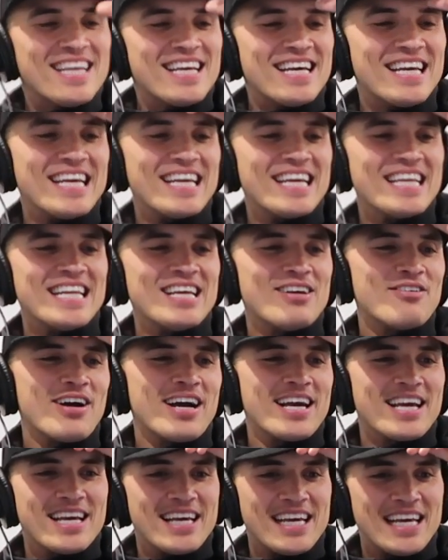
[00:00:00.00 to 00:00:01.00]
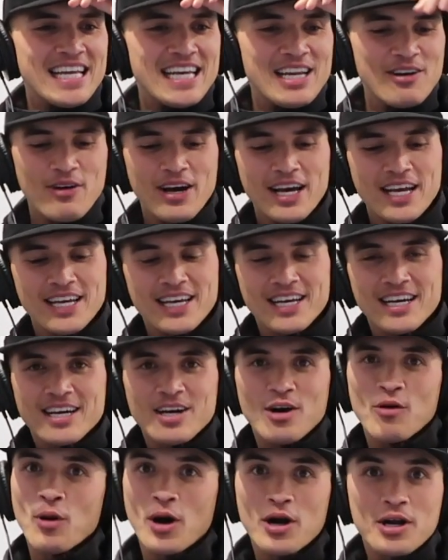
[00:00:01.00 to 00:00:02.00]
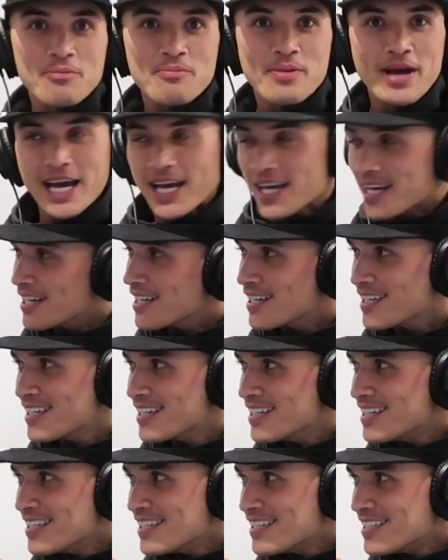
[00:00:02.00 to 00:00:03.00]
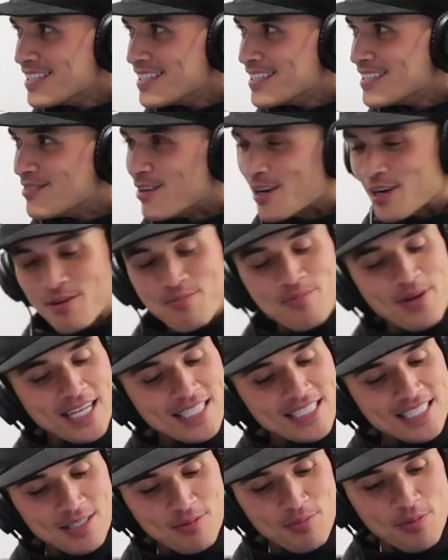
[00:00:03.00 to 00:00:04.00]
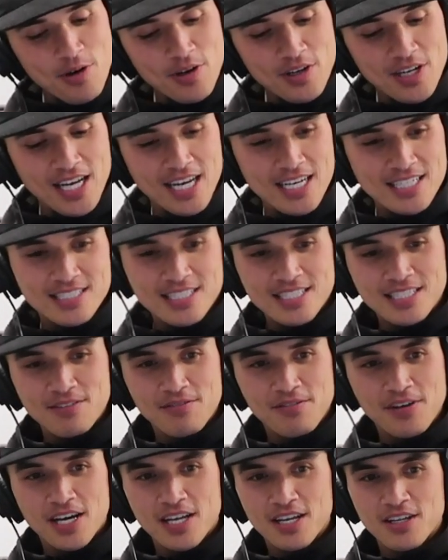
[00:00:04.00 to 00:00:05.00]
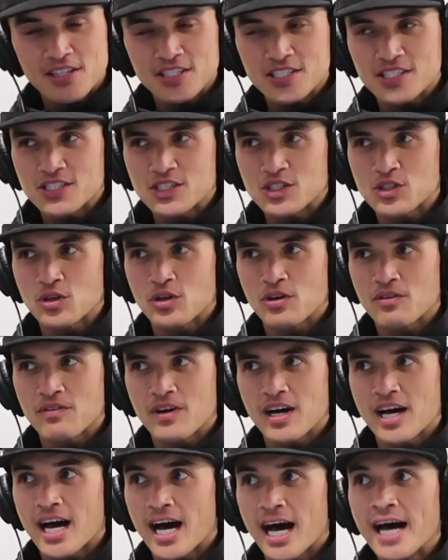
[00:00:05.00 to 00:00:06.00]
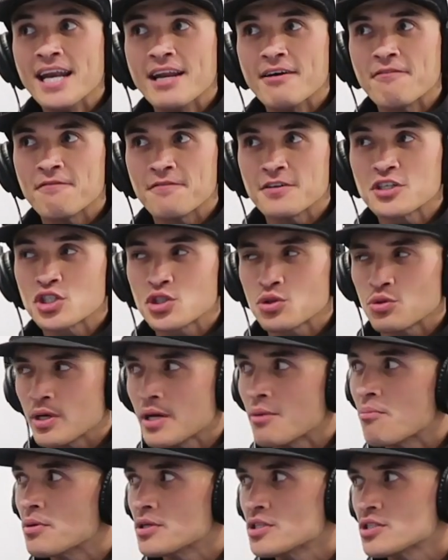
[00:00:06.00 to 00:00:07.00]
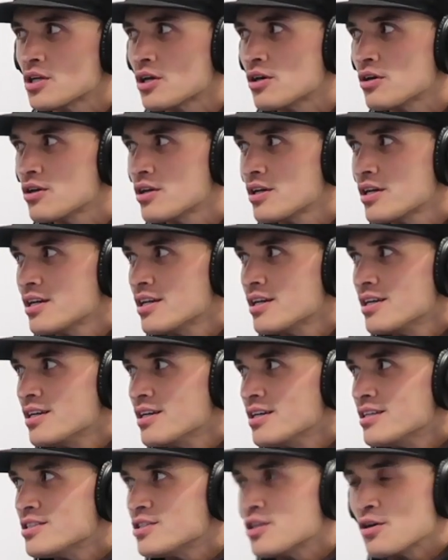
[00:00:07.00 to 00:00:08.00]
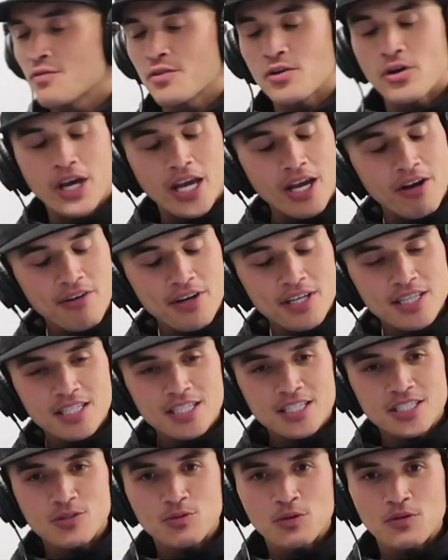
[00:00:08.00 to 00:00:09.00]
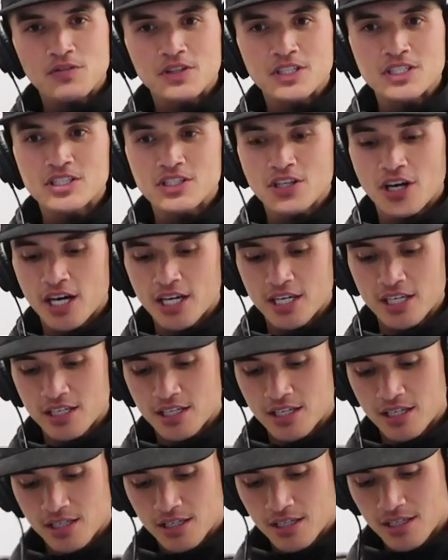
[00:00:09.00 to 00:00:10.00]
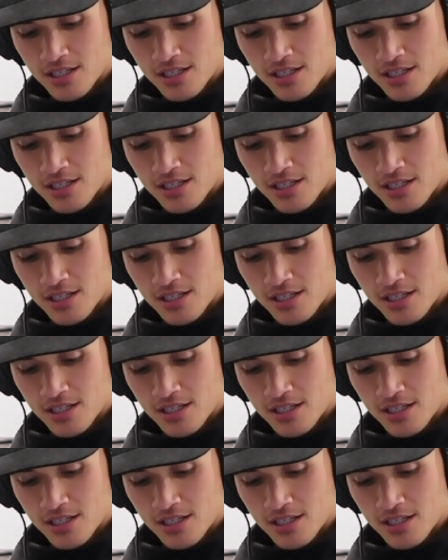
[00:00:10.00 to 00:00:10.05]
Anyway, welcome back. Welcome back to the podcast, Te Haunui. This is sort of an unofficial episode. So if you're hearing this, we've decided